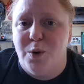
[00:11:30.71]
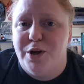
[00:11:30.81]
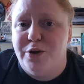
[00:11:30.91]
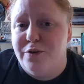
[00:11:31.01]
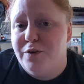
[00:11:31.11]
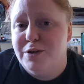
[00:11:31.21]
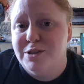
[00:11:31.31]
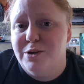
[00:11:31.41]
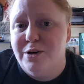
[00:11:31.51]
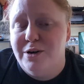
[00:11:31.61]
or
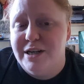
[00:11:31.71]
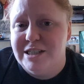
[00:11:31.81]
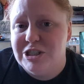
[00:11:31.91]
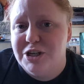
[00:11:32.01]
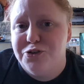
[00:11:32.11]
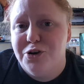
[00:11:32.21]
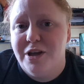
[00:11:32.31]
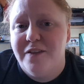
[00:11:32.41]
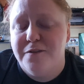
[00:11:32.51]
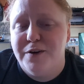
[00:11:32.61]
Universal in
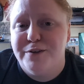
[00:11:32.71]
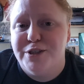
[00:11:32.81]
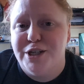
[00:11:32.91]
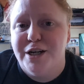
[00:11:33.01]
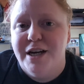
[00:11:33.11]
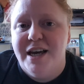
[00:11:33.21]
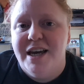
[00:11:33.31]
general in the future.